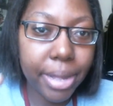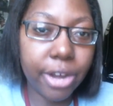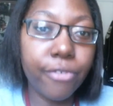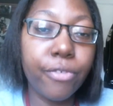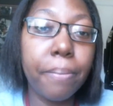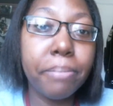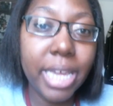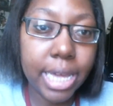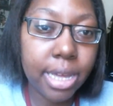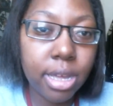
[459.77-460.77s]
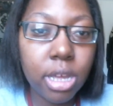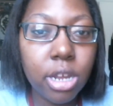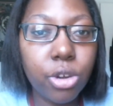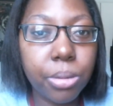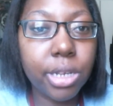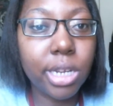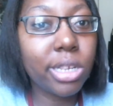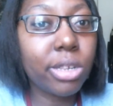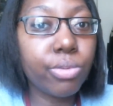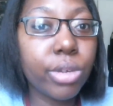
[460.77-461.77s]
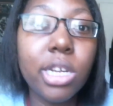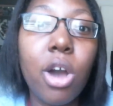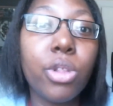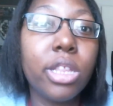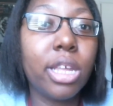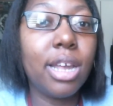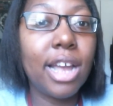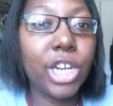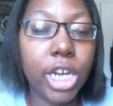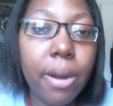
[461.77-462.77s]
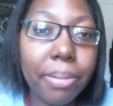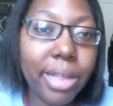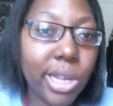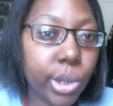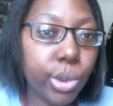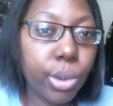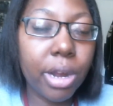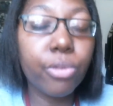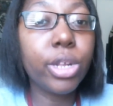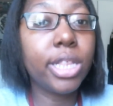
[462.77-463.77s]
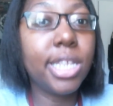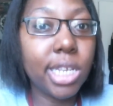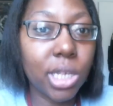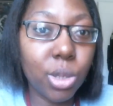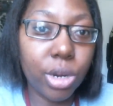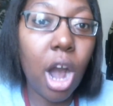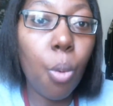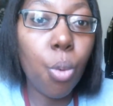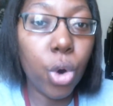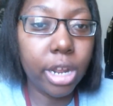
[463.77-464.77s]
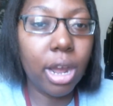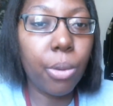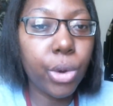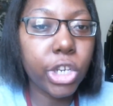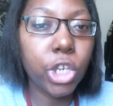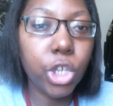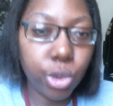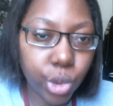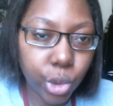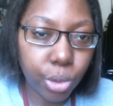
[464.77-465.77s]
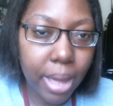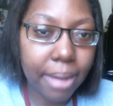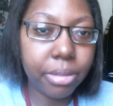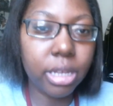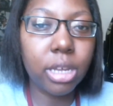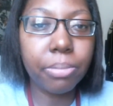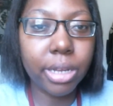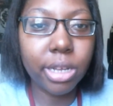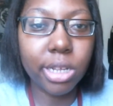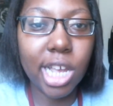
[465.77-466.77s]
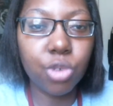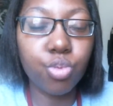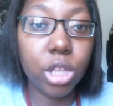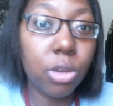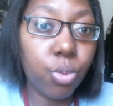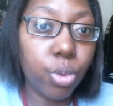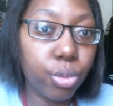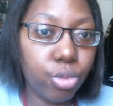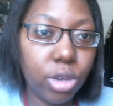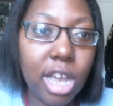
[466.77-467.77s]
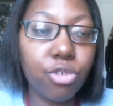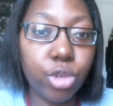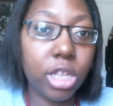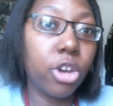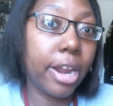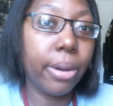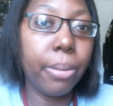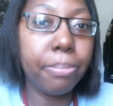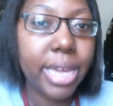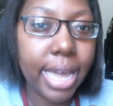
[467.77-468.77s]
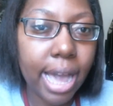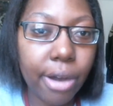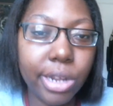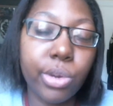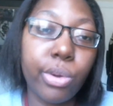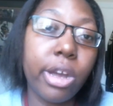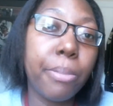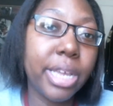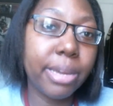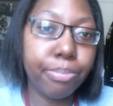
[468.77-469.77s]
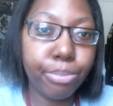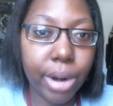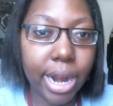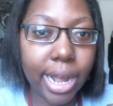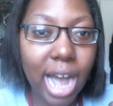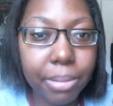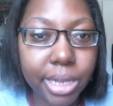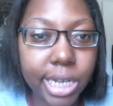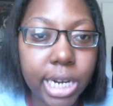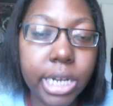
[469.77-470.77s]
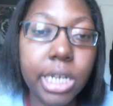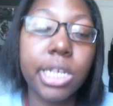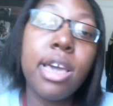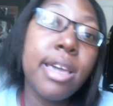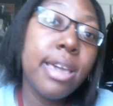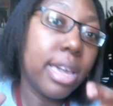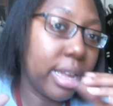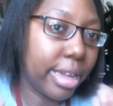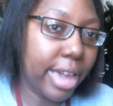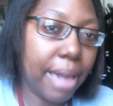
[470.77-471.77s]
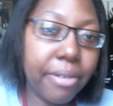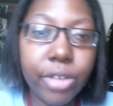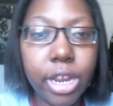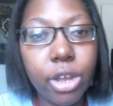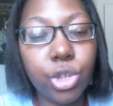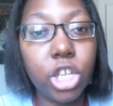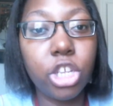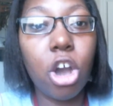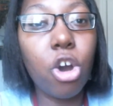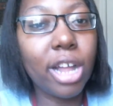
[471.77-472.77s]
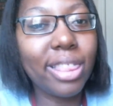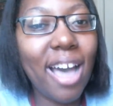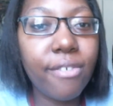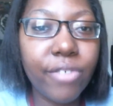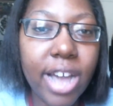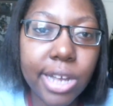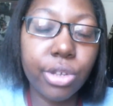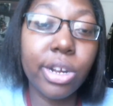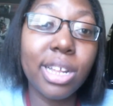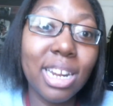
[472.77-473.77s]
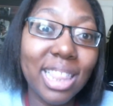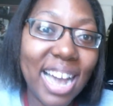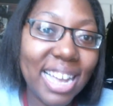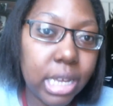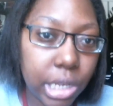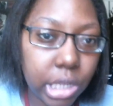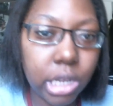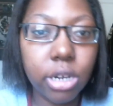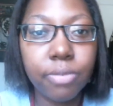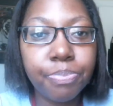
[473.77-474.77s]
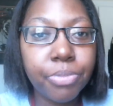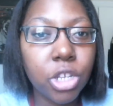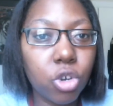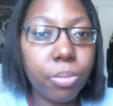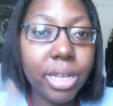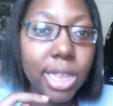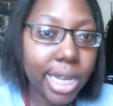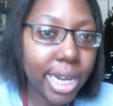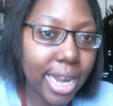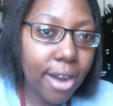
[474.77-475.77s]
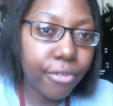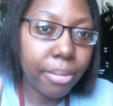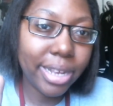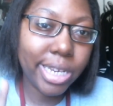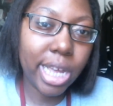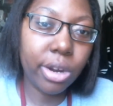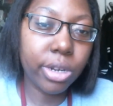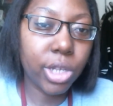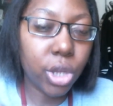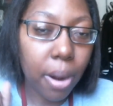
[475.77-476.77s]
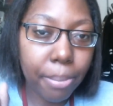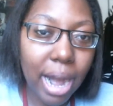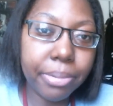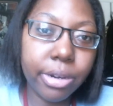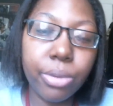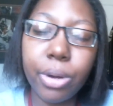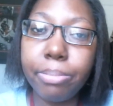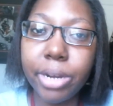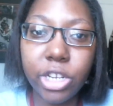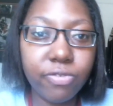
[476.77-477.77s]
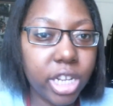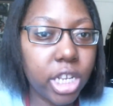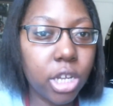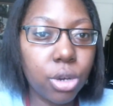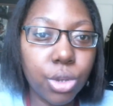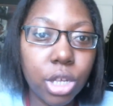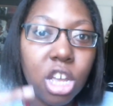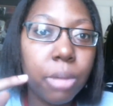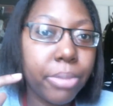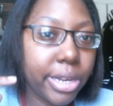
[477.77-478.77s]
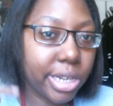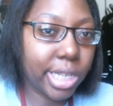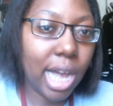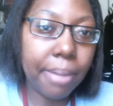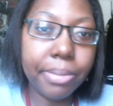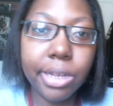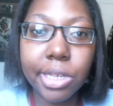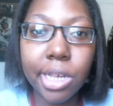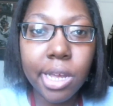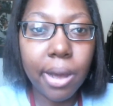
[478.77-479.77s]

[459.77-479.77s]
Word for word: better for me. You know what I'm saying? This is really the only thing. SharePlay is cool, but really this is what I wanted. I wanted the YouTube app thing because that's really that's really gonna help me out and it's gonna help me Bring commentaries and gaming videos to y'all a lot faster and a lot easier. So be looking out for my channel to start popping up with a bunch of videos, a bunch of topics,